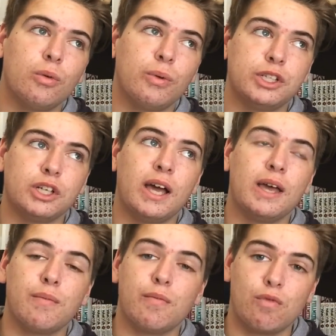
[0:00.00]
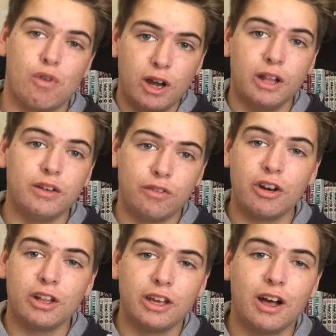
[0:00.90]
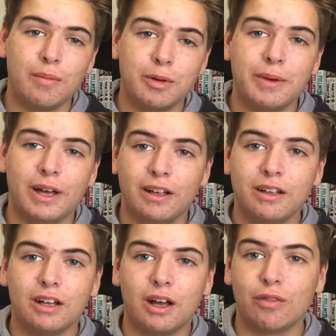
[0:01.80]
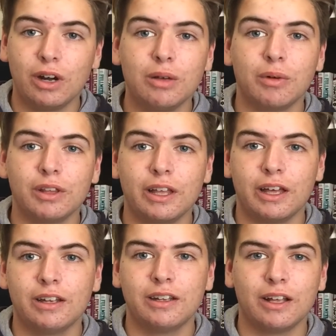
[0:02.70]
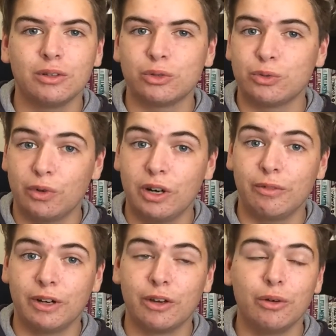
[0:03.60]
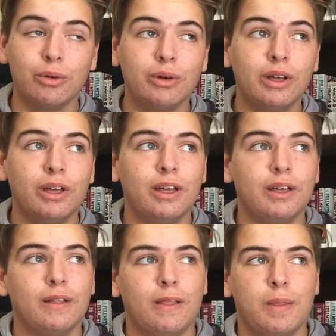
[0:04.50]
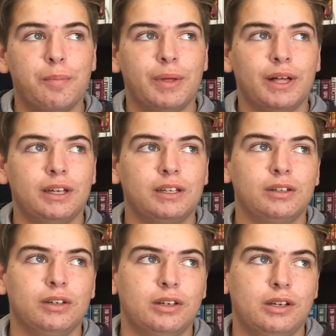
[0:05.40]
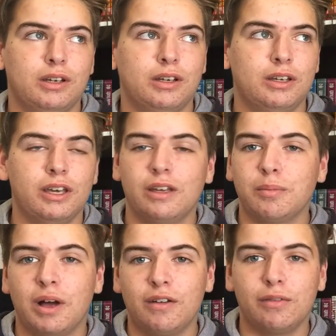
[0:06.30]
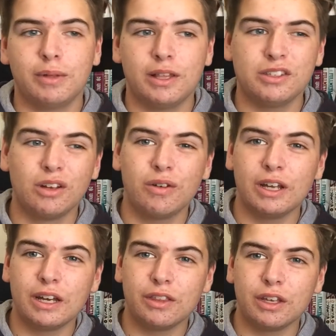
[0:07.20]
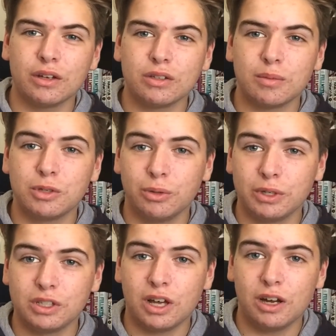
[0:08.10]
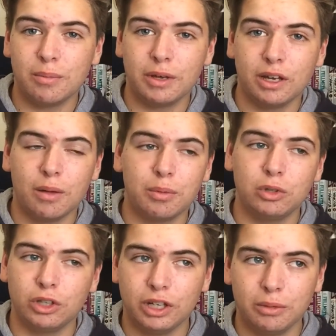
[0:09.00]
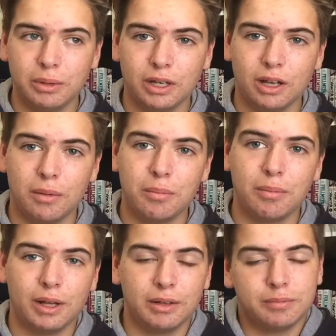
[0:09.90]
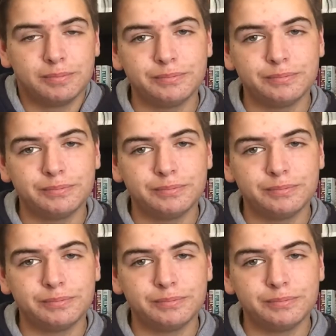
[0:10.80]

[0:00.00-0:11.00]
which I am really, really hyped about. I really want that. That looks really, really cool. But yeah, apart from that, there's not really anything else I'm too excited to pick up or looking to pick up, but